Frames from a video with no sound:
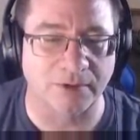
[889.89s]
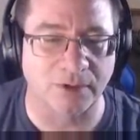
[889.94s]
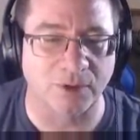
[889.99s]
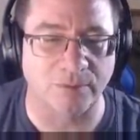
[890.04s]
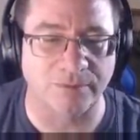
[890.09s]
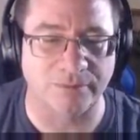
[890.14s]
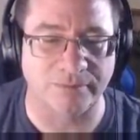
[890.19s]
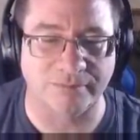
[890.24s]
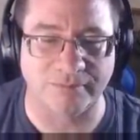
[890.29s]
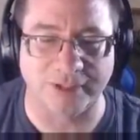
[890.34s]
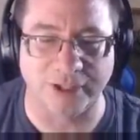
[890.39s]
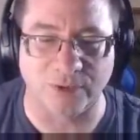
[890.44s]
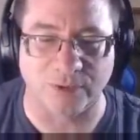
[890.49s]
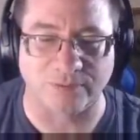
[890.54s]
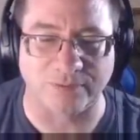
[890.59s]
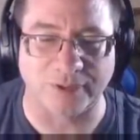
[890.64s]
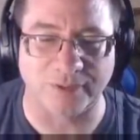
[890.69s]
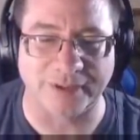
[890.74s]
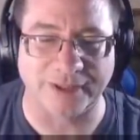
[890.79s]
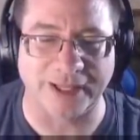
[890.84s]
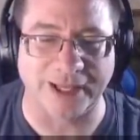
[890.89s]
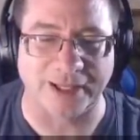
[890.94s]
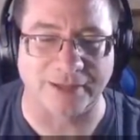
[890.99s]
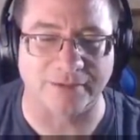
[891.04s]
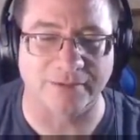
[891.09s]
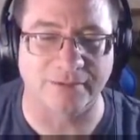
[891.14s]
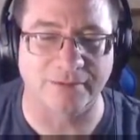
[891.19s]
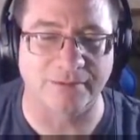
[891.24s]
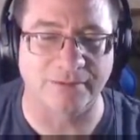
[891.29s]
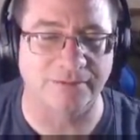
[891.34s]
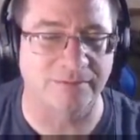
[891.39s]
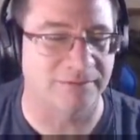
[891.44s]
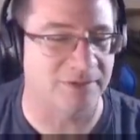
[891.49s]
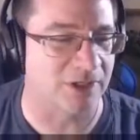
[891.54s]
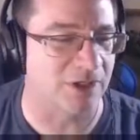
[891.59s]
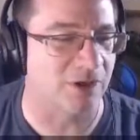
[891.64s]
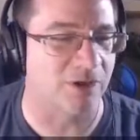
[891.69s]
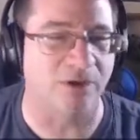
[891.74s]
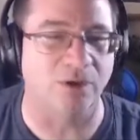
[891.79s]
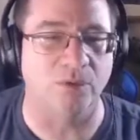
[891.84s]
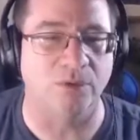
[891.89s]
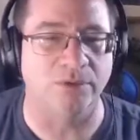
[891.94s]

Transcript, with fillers: Oh, no, I want that. Oh.